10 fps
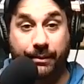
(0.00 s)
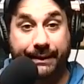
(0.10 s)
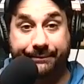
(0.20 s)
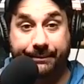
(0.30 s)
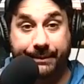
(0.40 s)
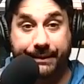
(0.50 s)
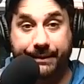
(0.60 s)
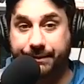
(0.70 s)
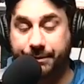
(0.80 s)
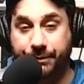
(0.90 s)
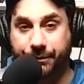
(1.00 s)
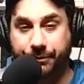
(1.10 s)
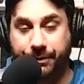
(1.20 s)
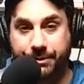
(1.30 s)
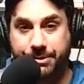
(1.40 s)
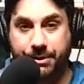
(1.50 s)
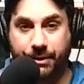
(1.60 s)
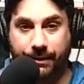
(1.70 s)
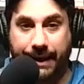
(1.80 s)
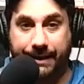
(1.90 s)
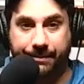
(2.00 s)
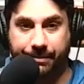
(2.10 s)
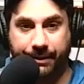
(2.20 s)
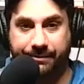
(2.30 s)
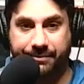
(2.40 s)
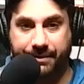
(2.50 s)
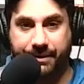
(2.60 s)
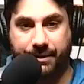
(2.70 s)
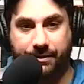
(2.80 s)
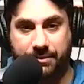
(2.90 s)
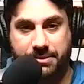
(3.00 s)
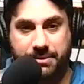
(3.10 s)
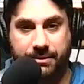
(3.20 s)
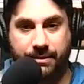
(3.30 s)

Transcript: when everybody 2-3 years ago had to play for the Eagles?